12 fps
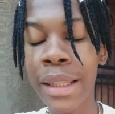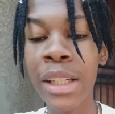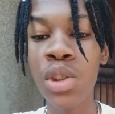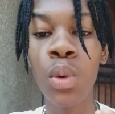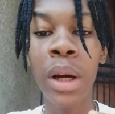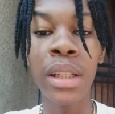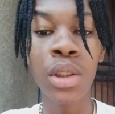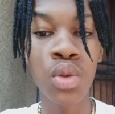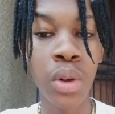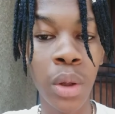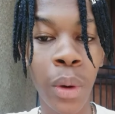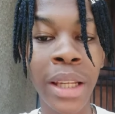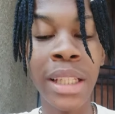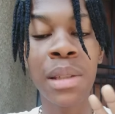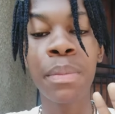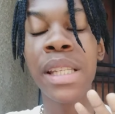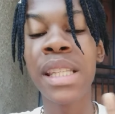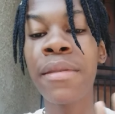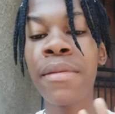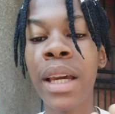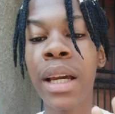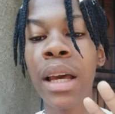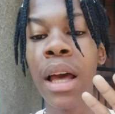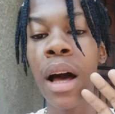that you want to trade, right? A
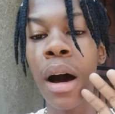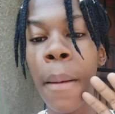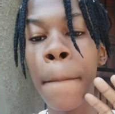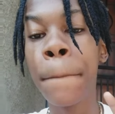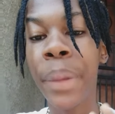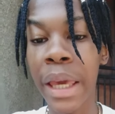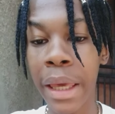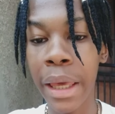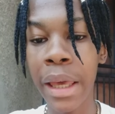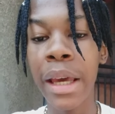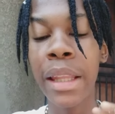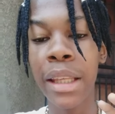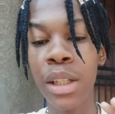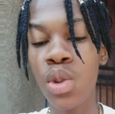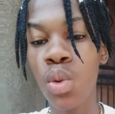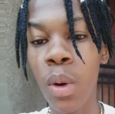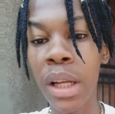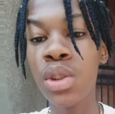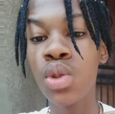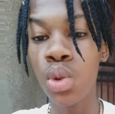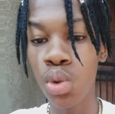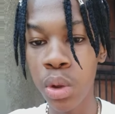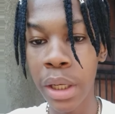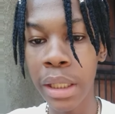specific pair that you want to
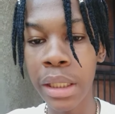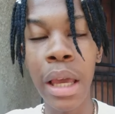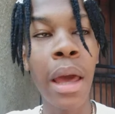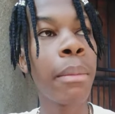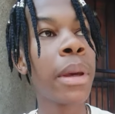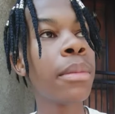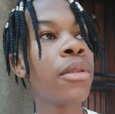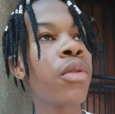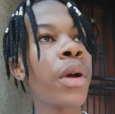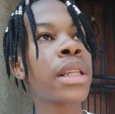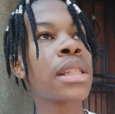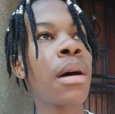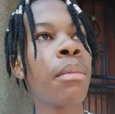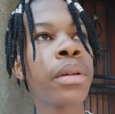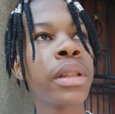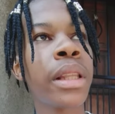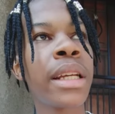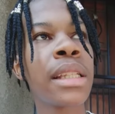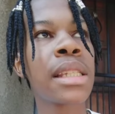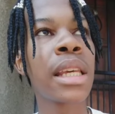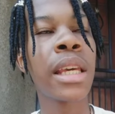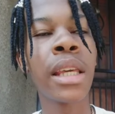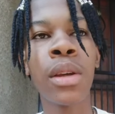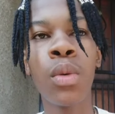trade. Maybe, for example, let's
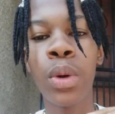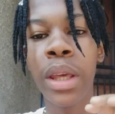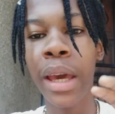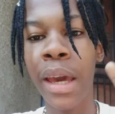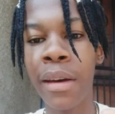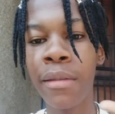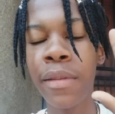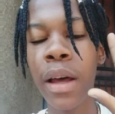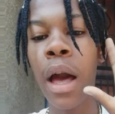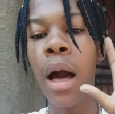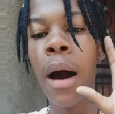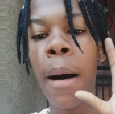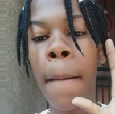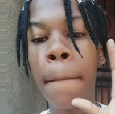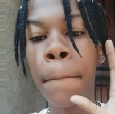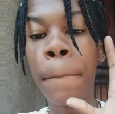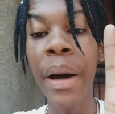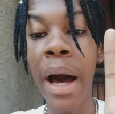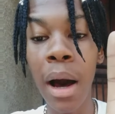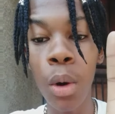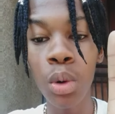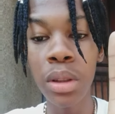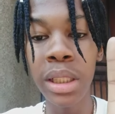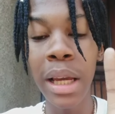say we have
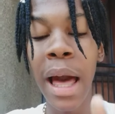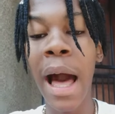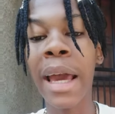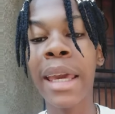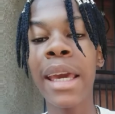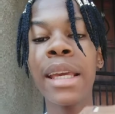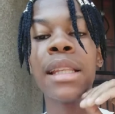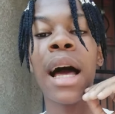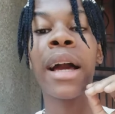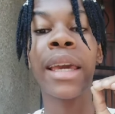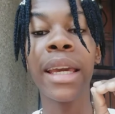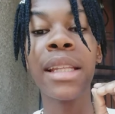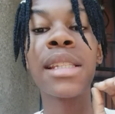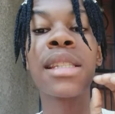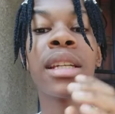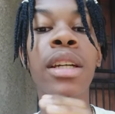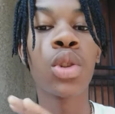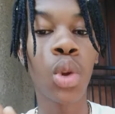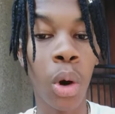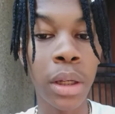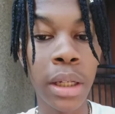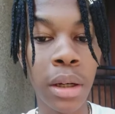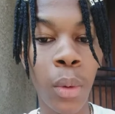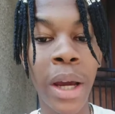pound against
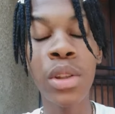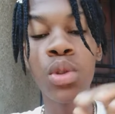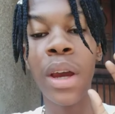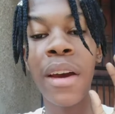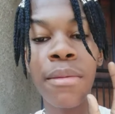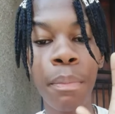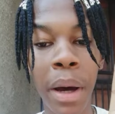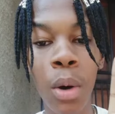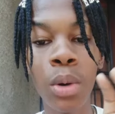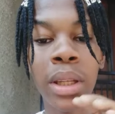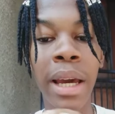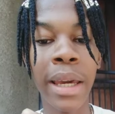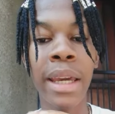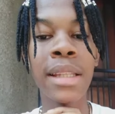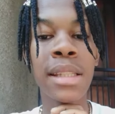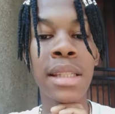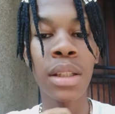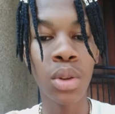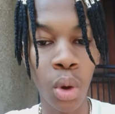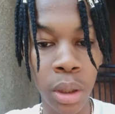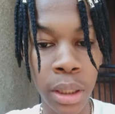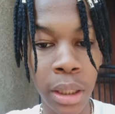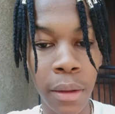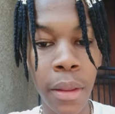dollar, right? You have pound against
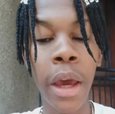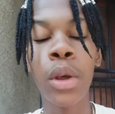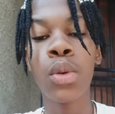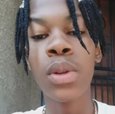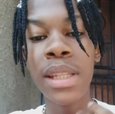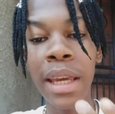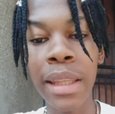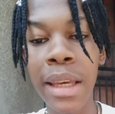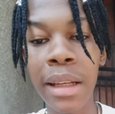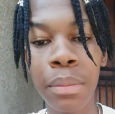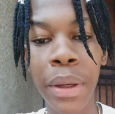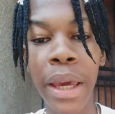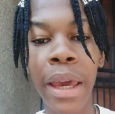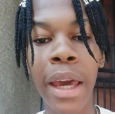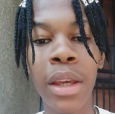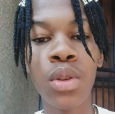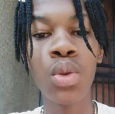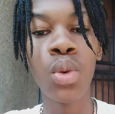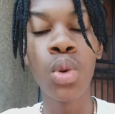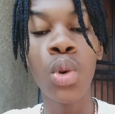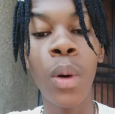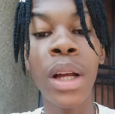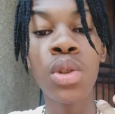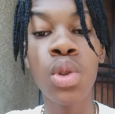dollar. You take that pair and you
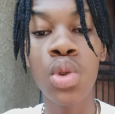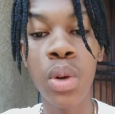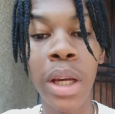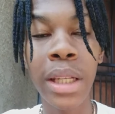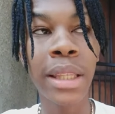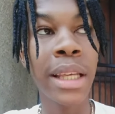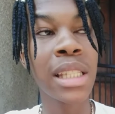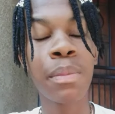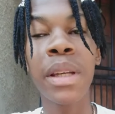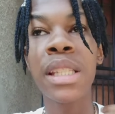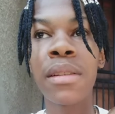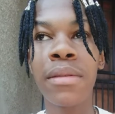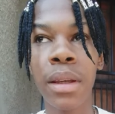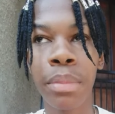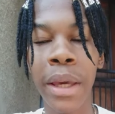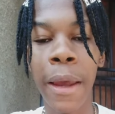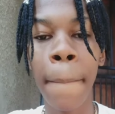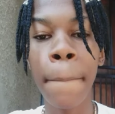want to trade that specific pair.